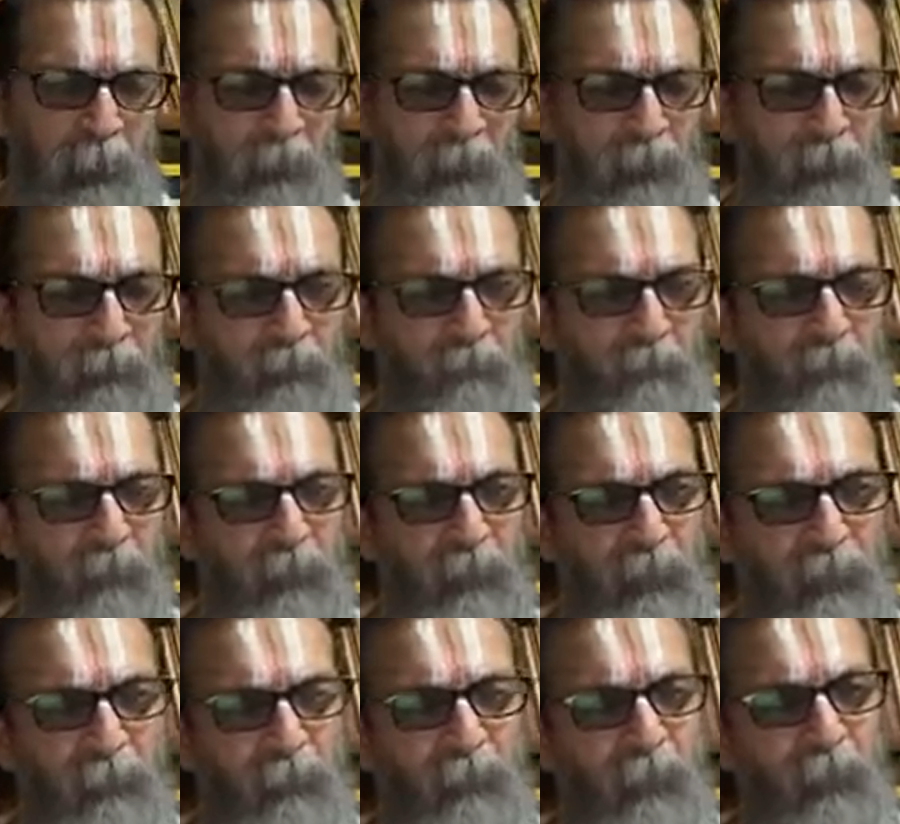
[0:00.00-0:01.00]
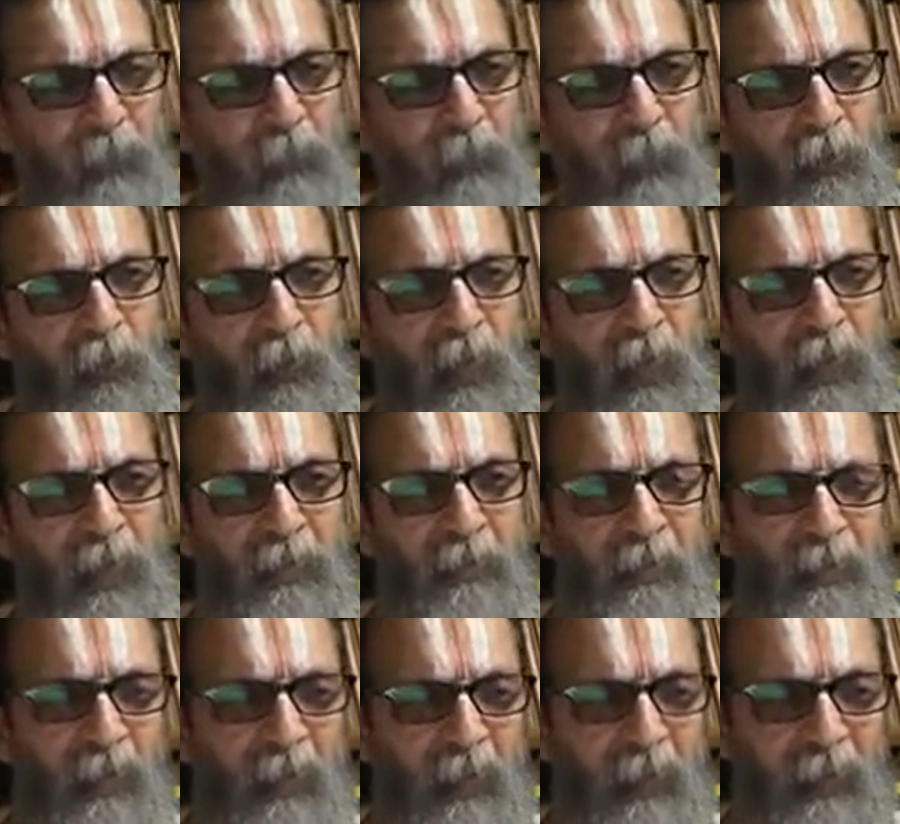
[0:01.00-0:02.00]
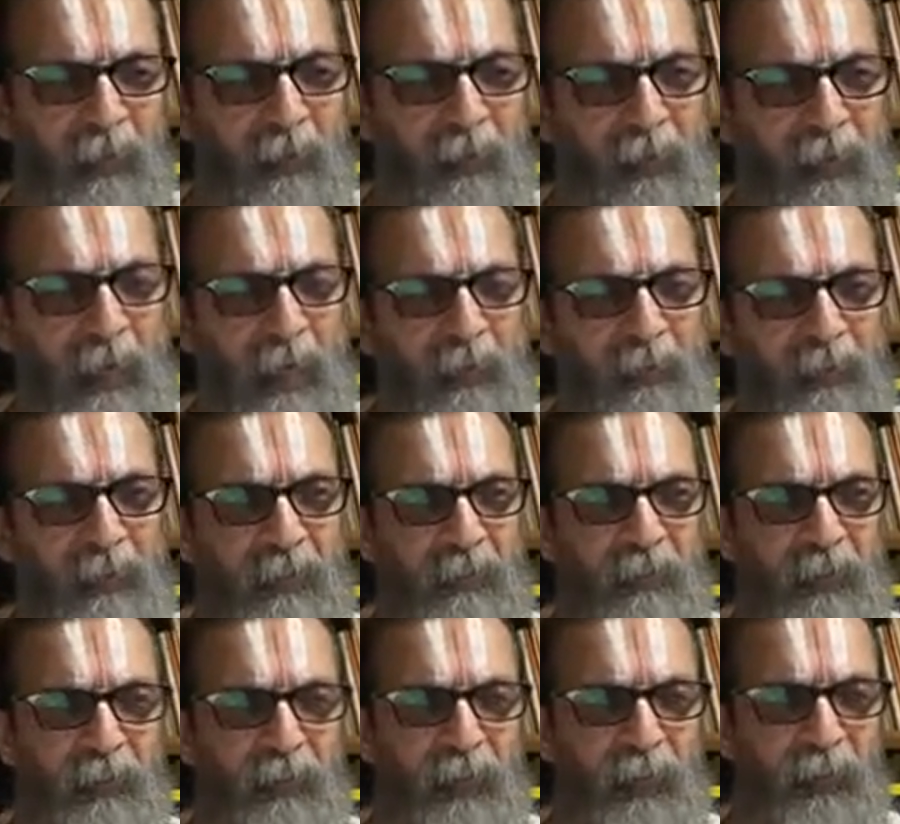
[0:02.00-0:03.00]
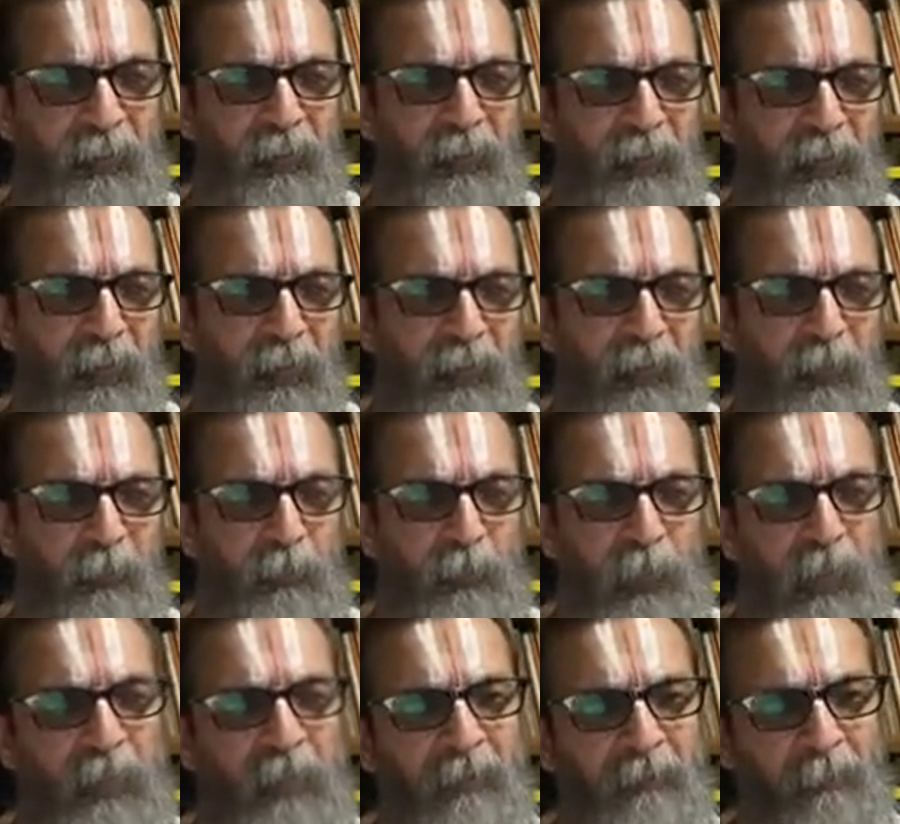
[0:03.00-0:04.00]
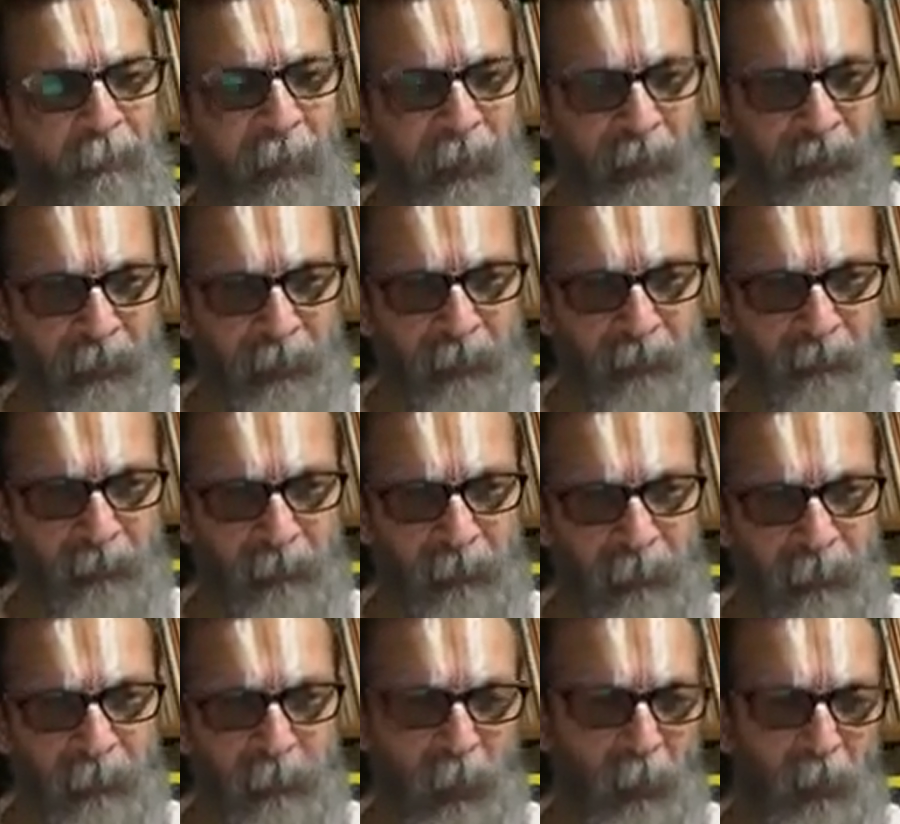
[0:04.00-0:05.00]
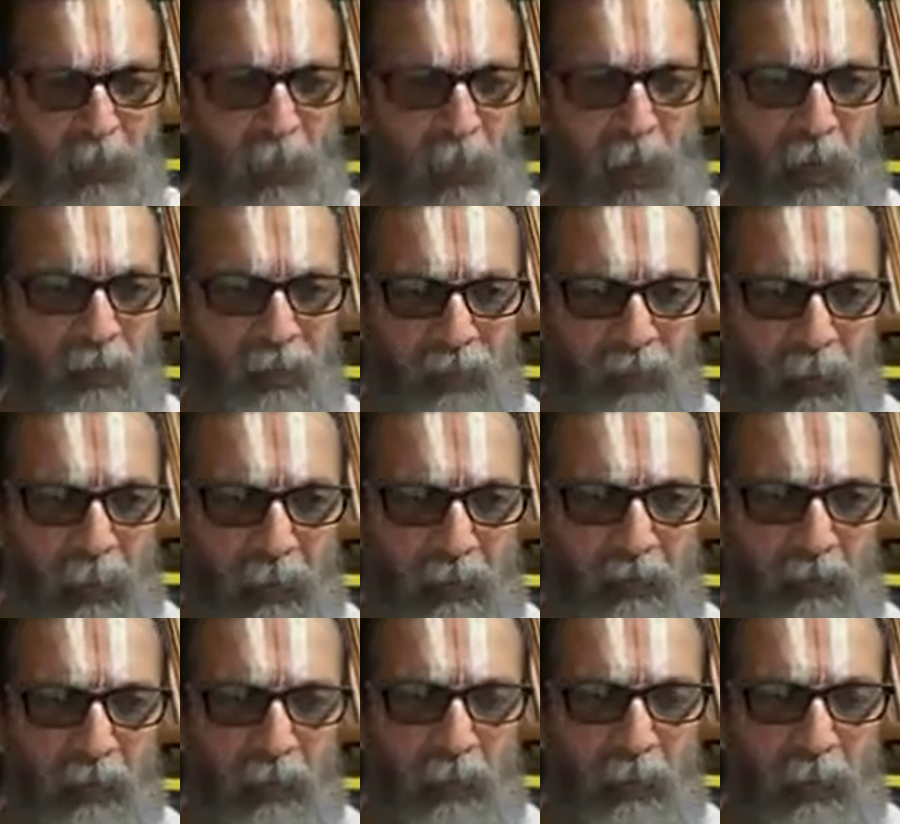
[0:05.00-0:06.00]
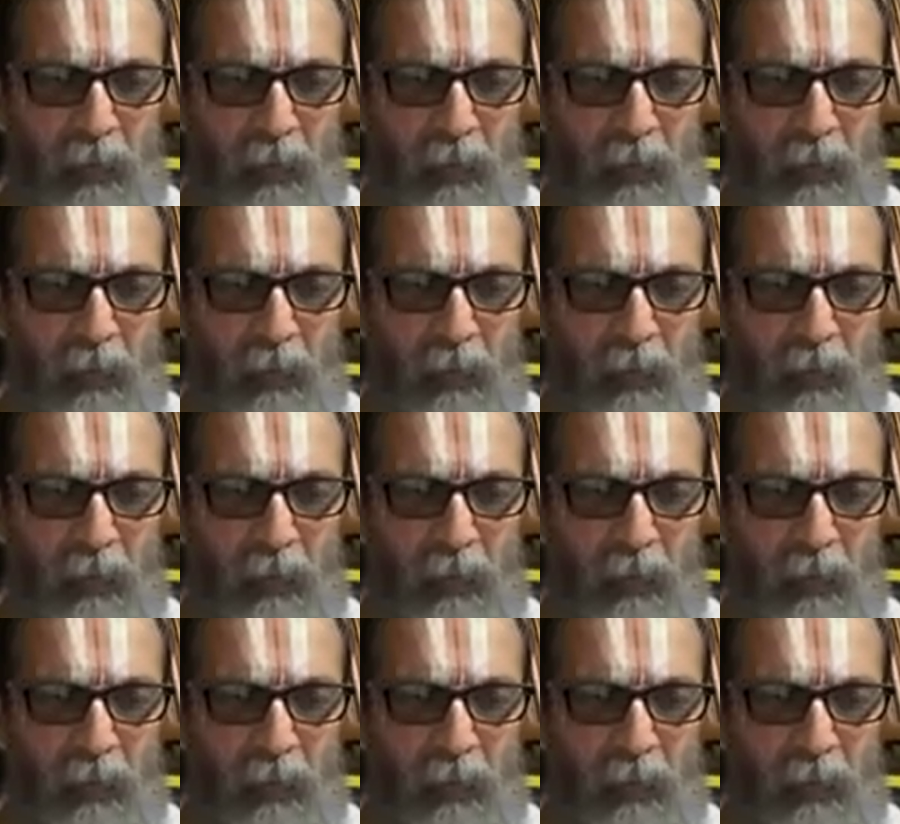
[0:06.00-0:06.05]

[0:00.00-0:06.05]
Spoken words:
means the God as realized as he sits in his planet of bliss, which we can't see.